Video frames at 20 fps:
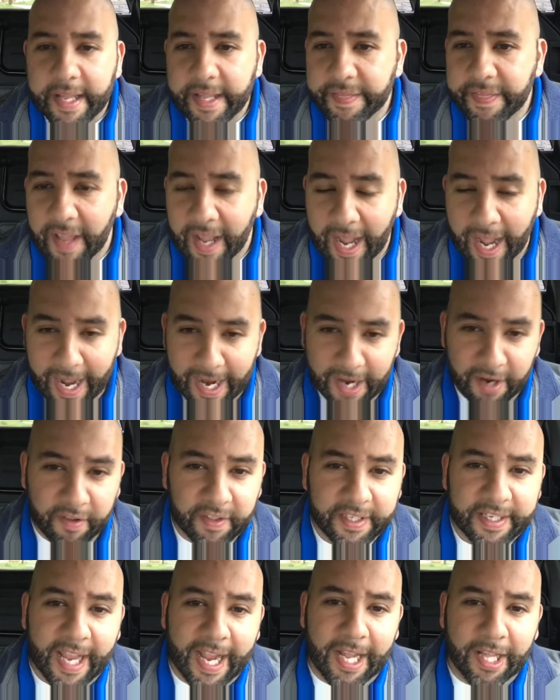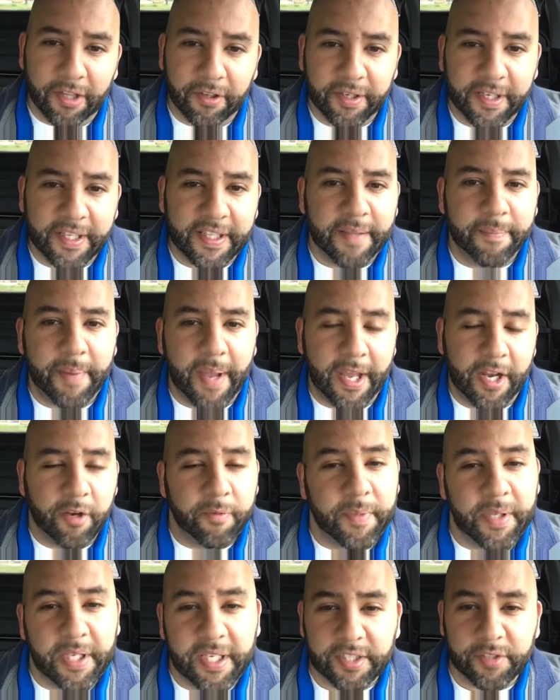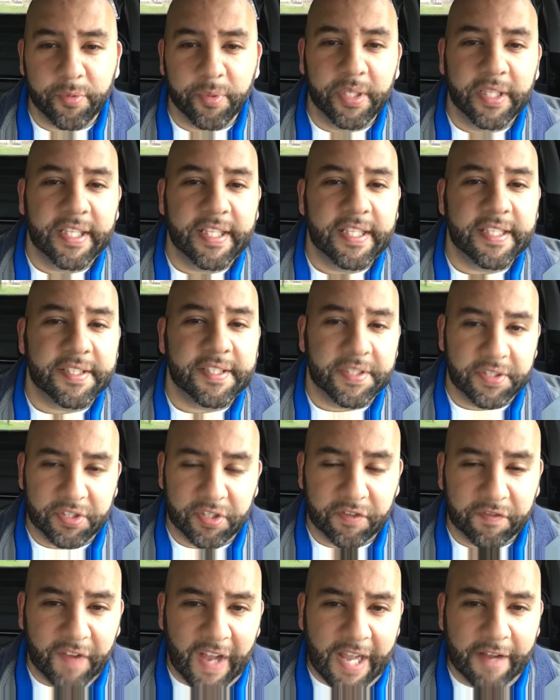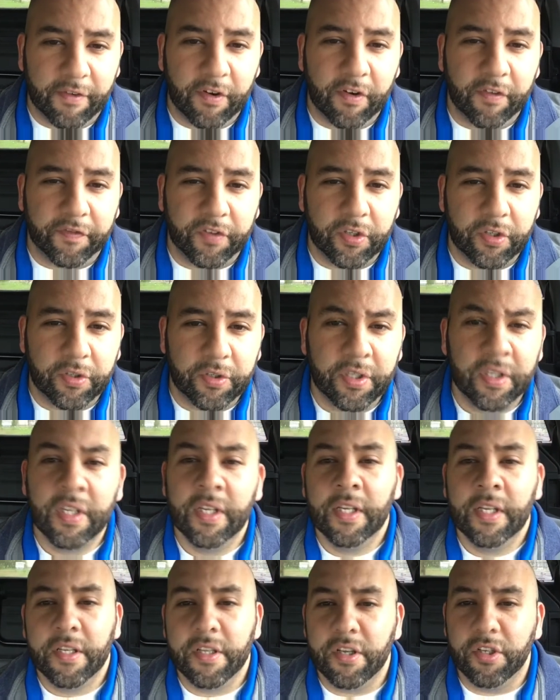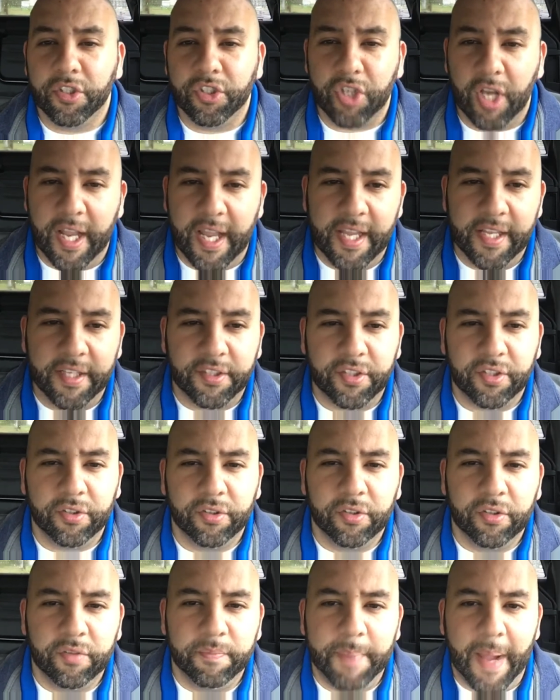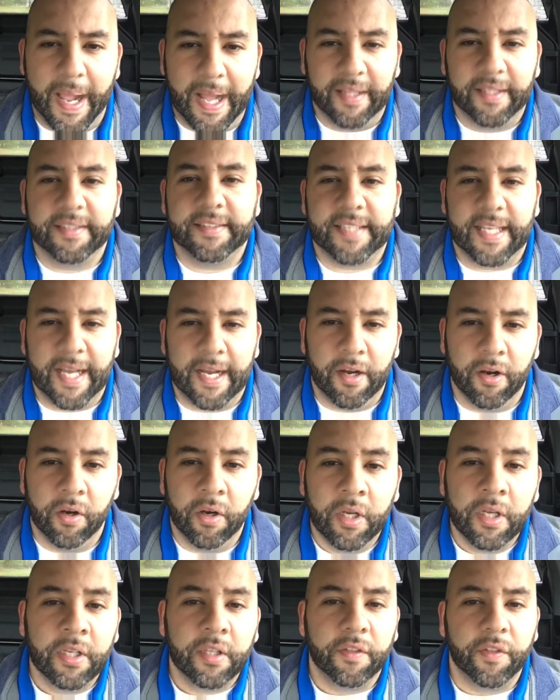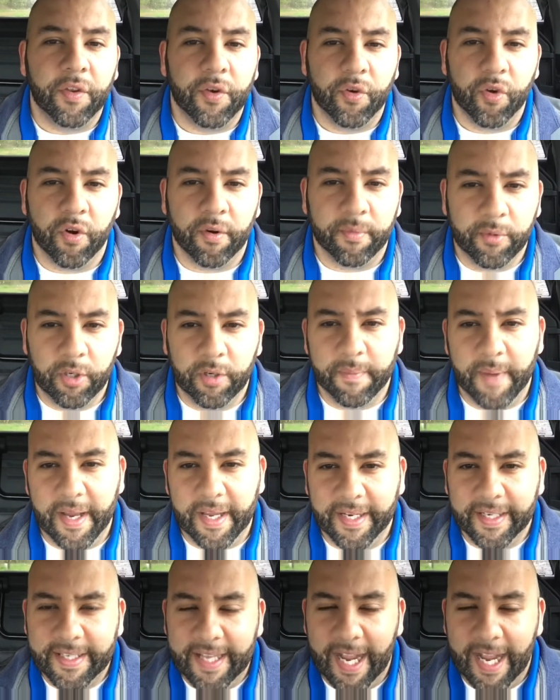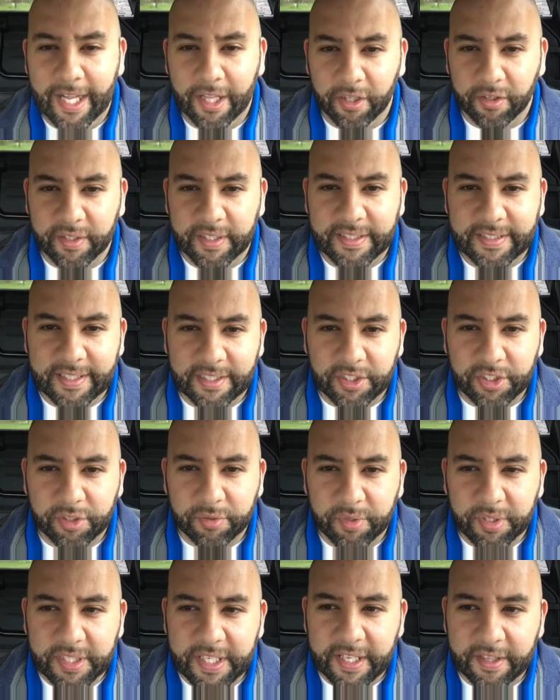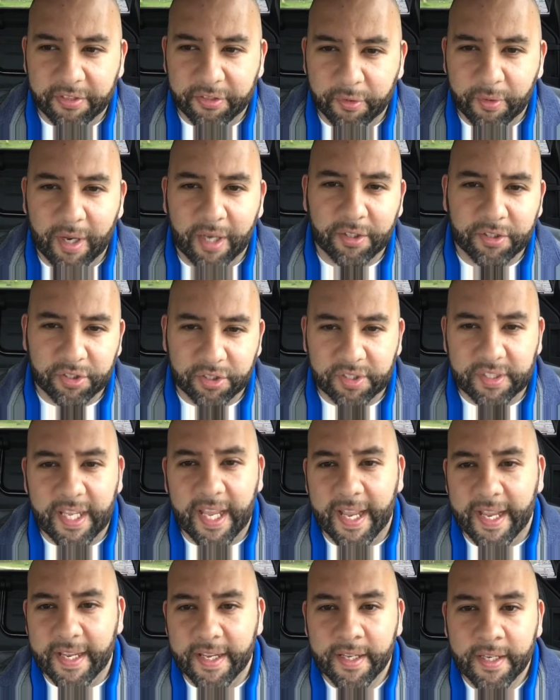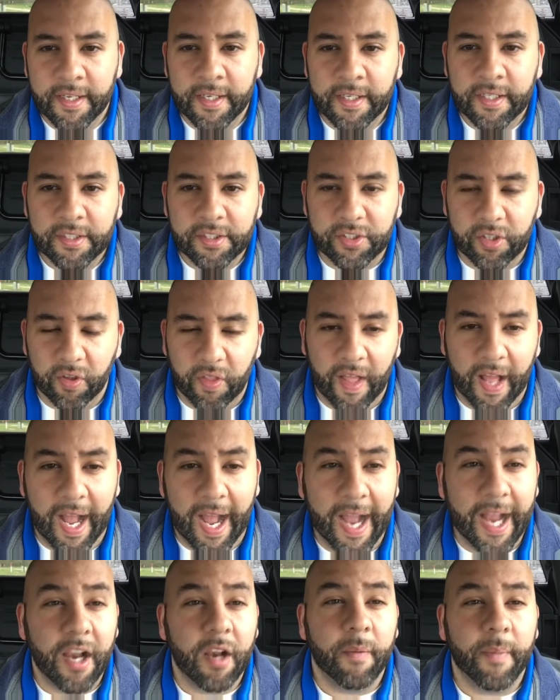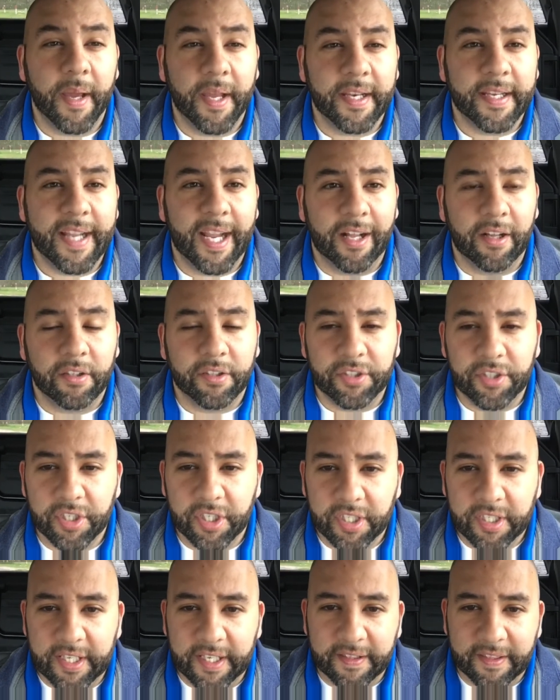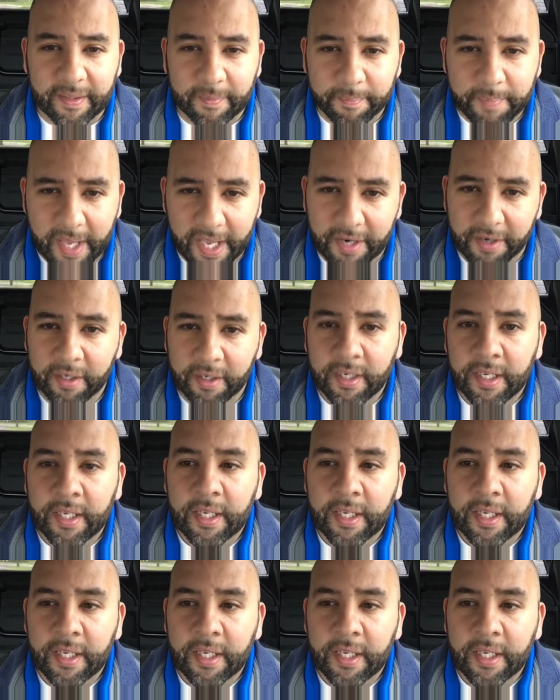The higher the calorie, the better, because really this is survival food. You're trying to balance out the normal amount of calories that you would get throughout your day. So the higher amount of calories you could get, the better.